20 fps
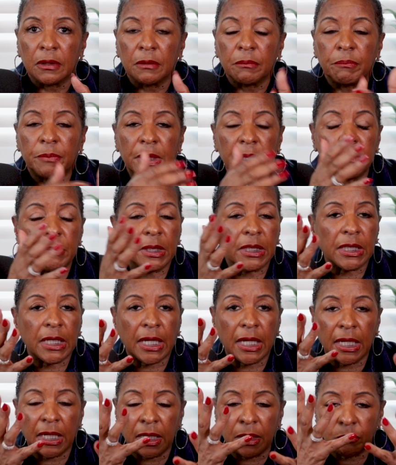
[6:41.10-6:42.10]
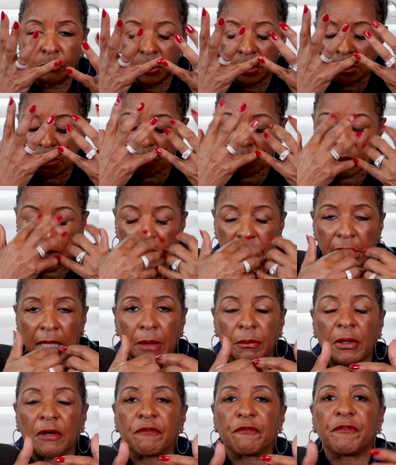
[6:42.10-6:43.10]
Beat me in the head, blood running
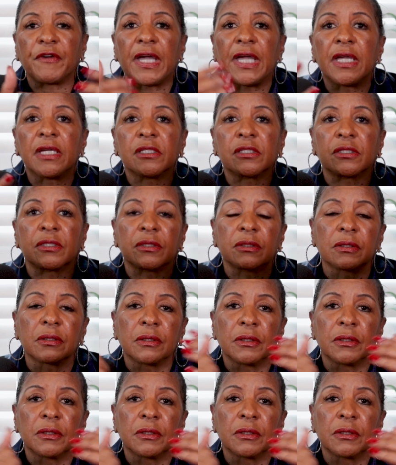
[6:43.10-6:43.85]
down my face.